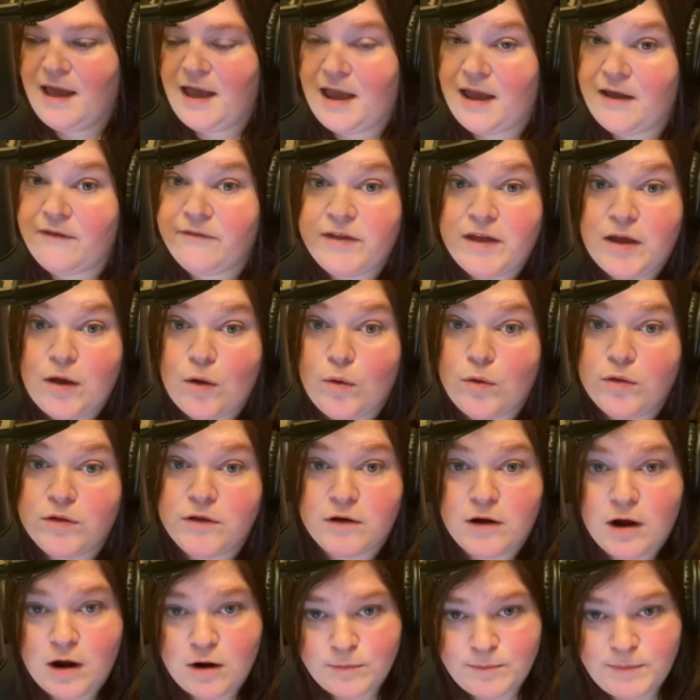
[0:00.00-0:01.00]
and the
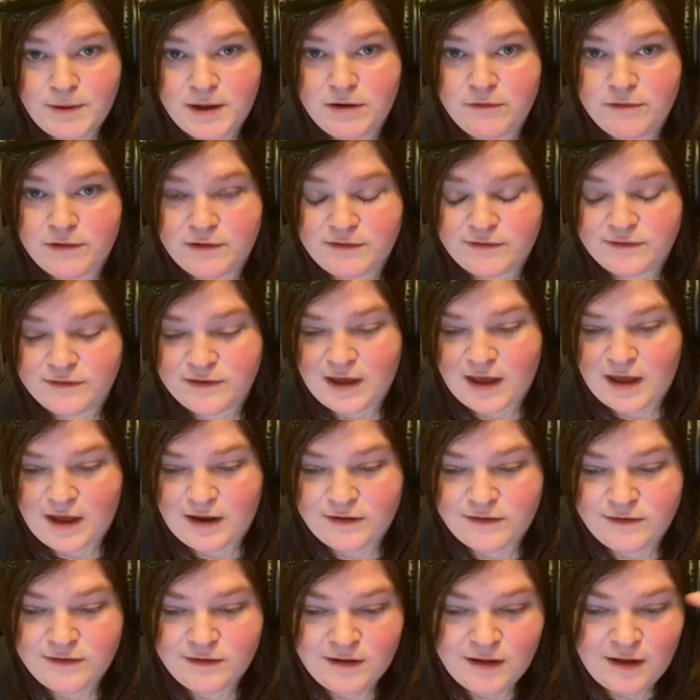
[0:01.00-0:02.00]
older our parents
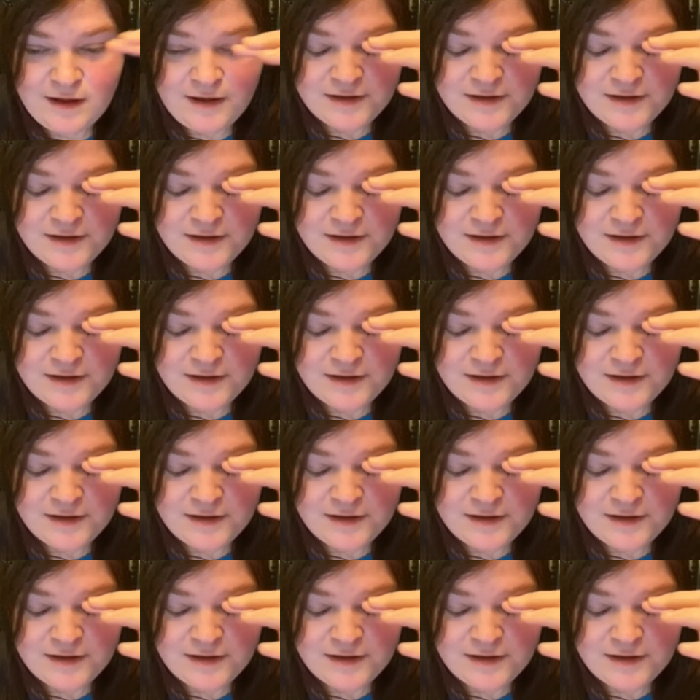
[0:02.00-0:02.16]
get.